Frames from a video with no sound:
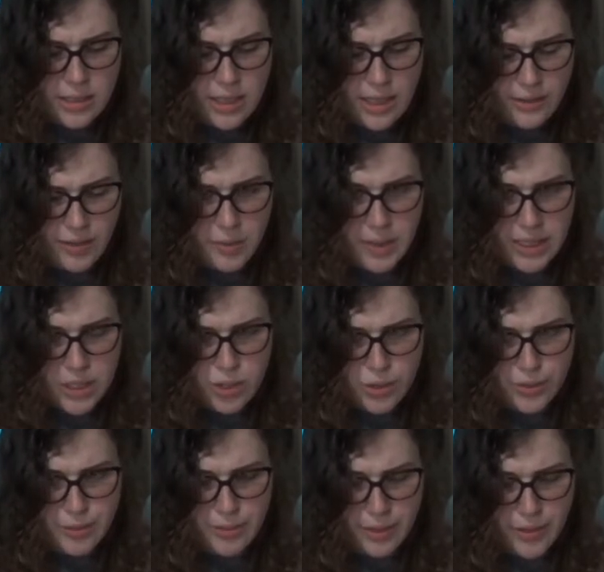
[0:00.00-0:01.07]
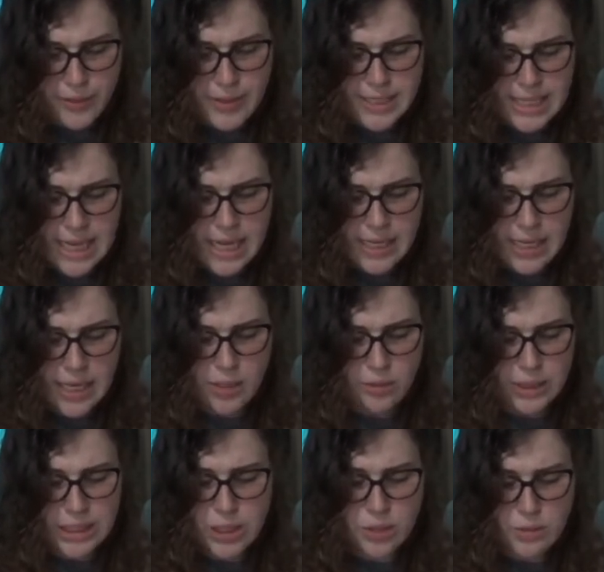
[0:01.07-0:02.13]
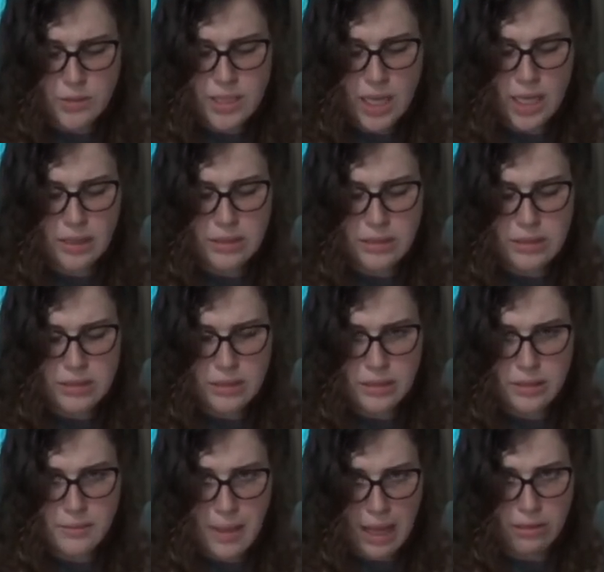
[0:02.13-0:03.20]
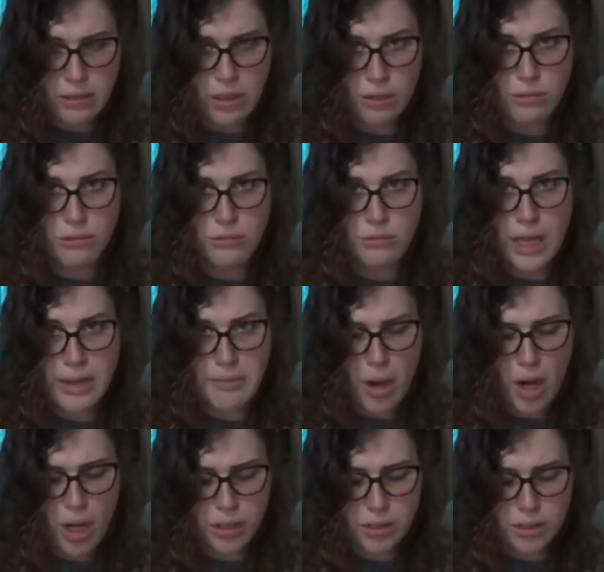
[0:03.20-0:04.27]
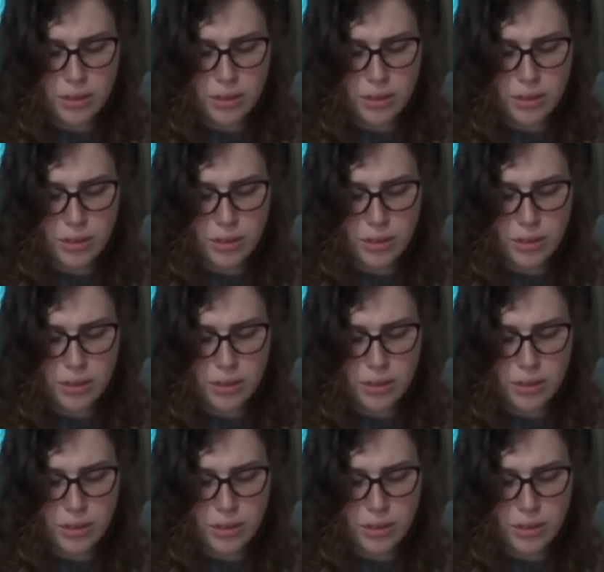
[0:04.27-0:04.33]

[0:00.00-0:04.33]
Everybody knew Mother and Dad had only 2 sons, Matthew and Mark.